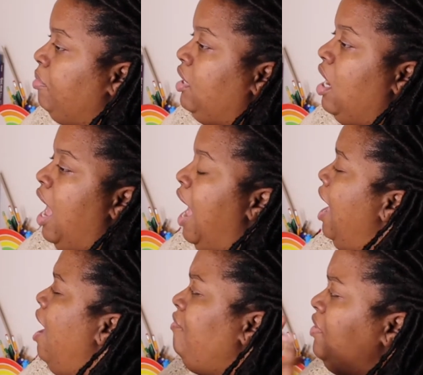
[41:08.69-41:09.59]
But
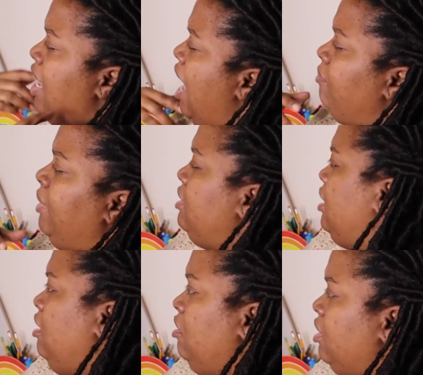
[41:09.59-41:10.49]
I haven't had my skin